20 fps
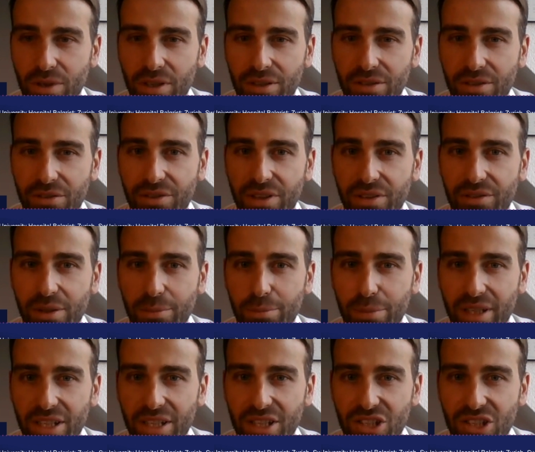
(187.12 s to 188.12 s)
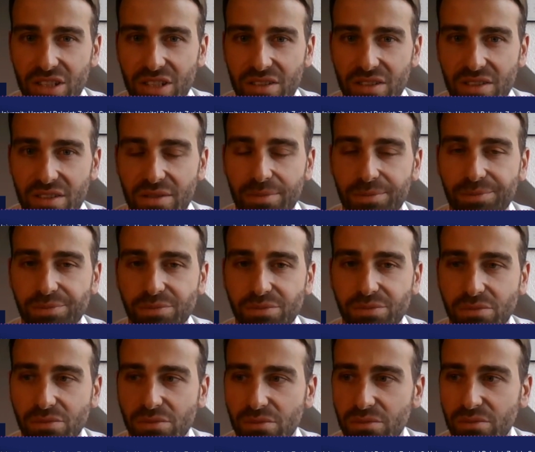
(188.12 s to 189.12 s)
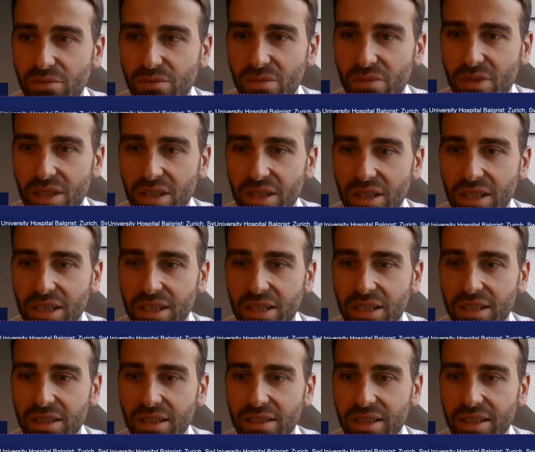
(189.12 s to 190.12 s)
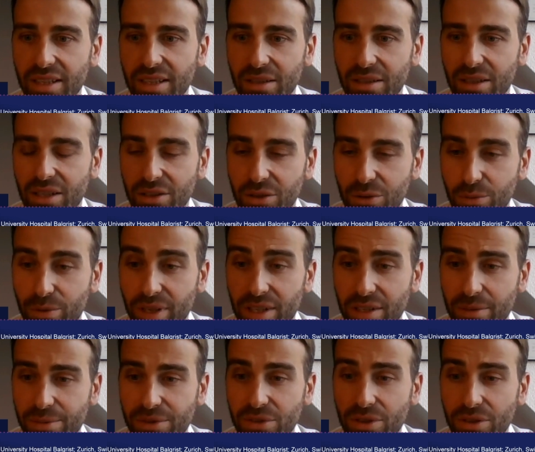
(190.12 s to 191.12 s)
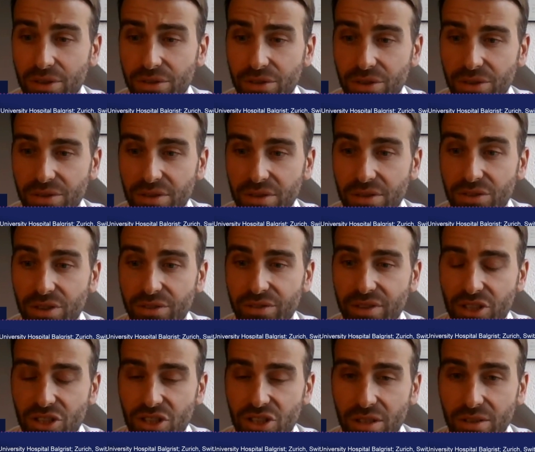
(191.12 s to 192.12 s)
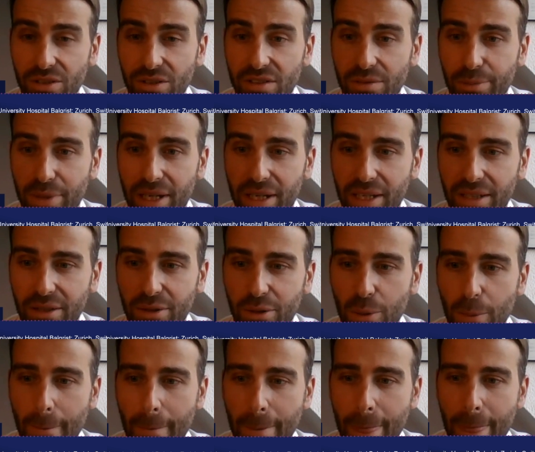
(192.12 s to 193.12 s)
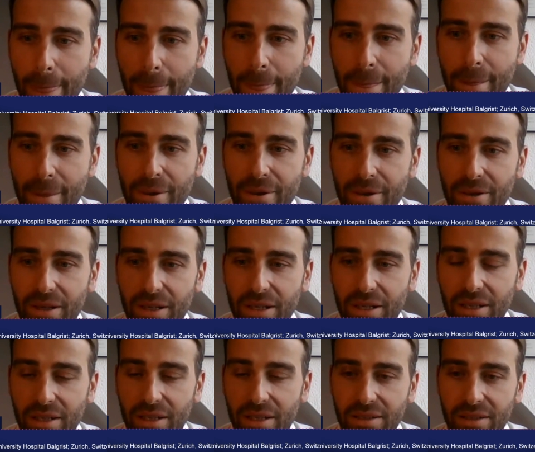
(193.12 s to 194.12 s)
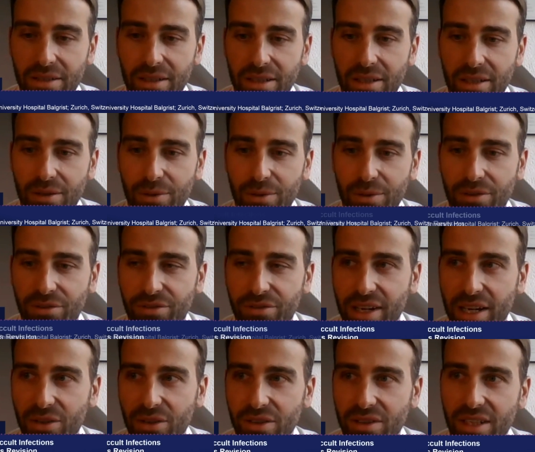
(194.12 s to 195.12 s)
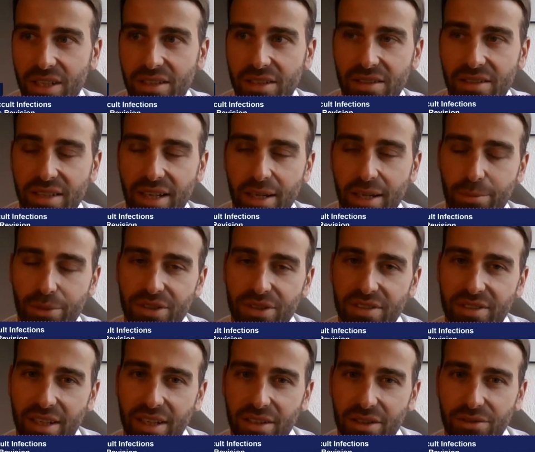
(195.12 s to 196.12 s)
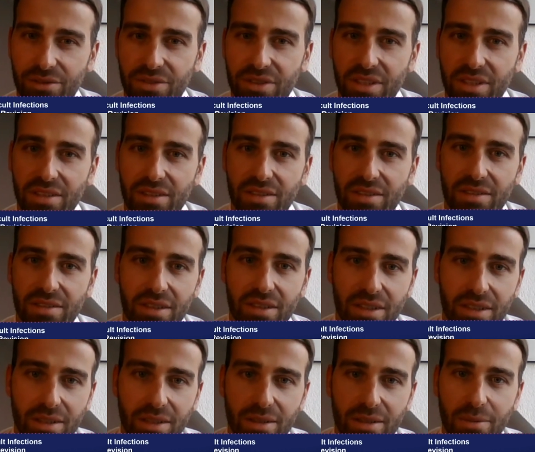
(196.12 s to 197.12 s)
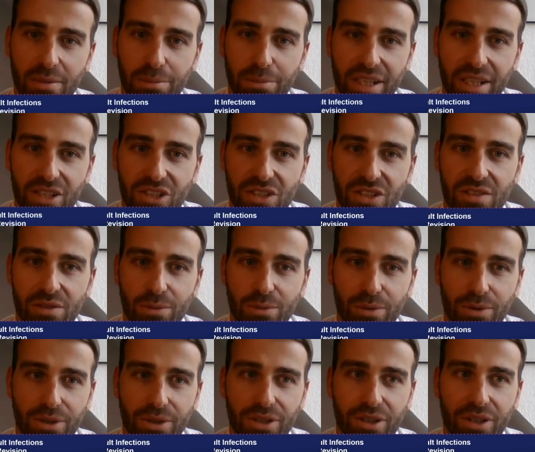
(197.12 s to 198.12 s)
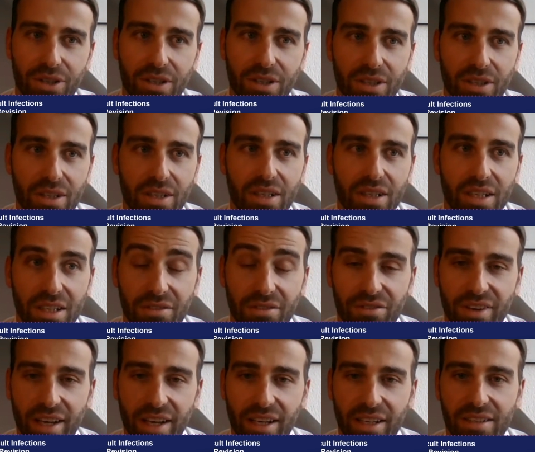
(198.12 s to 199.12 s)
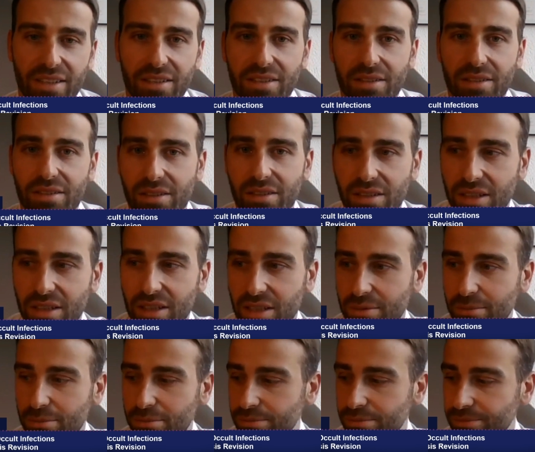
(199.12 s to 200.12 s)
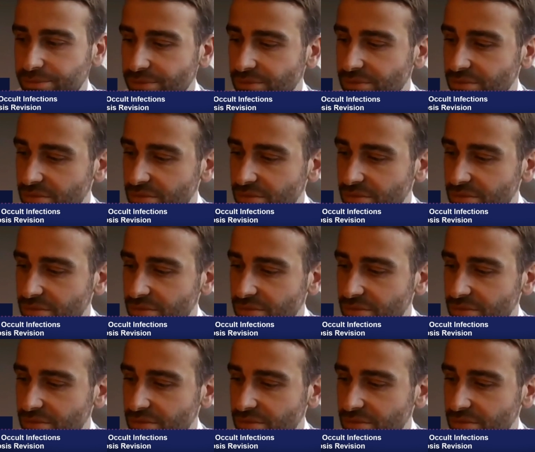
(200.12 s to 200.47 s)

150 patients uh, that underwent pseudarthrosis revision on the spine. And uh, we found that 10% of these uh, patients were infected um,